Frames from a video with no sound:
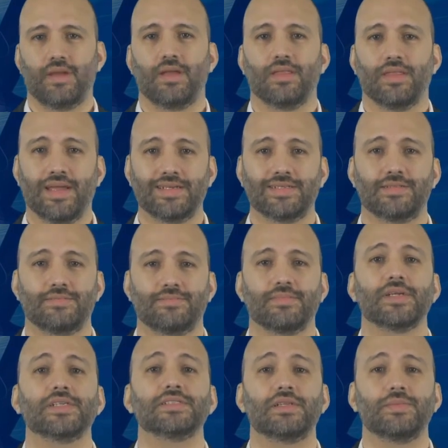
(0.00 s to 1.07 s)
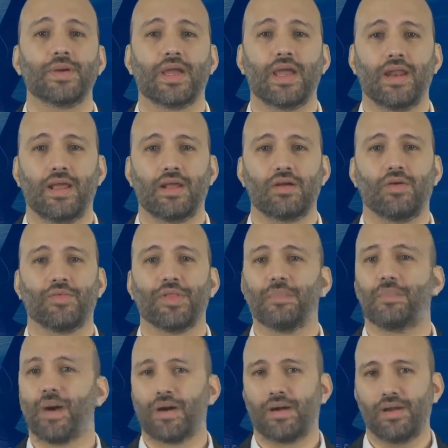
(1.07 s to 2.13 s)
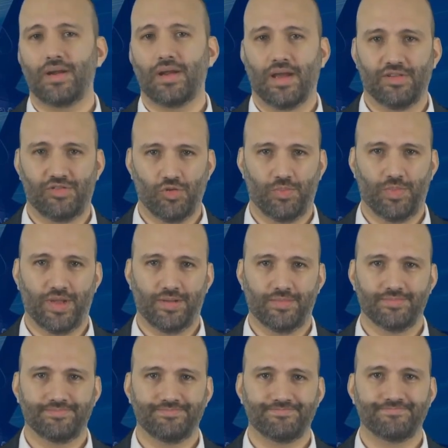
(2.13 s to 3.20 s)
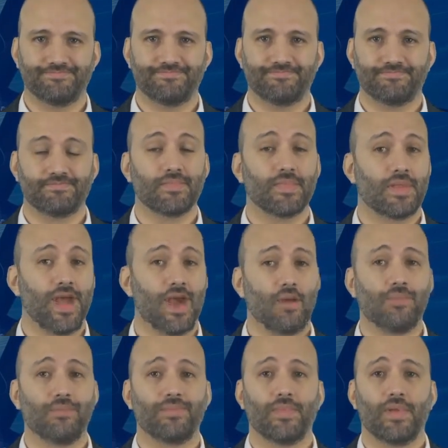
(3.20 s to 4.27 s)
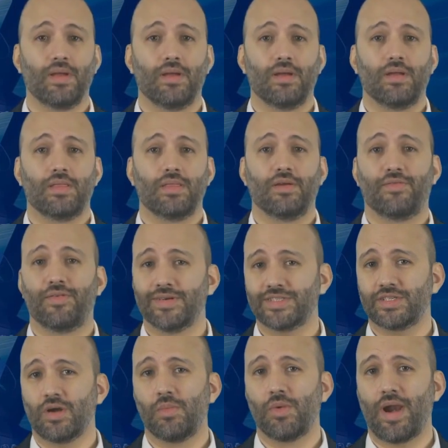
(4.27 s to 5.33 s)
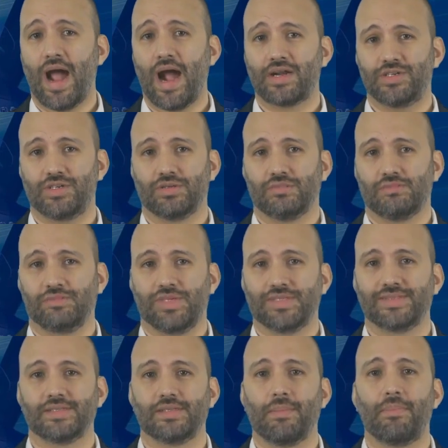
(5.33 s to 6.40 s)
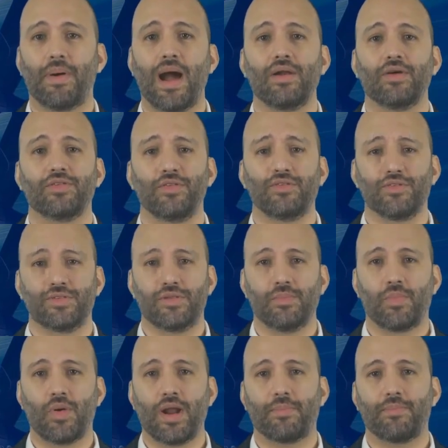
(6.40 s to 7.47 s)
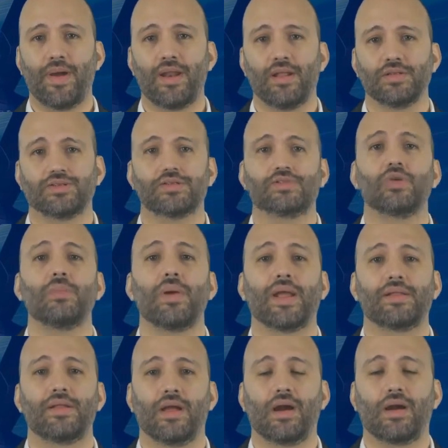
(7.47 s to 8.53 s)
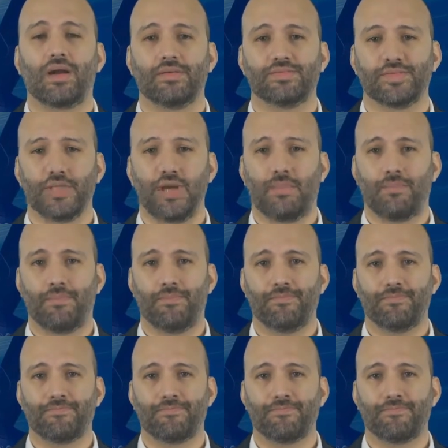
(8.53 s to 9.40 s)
This is the beginning of the parking SOP. Now, the first common action is that the pilot uses the brake pedals to make the aircraft stop.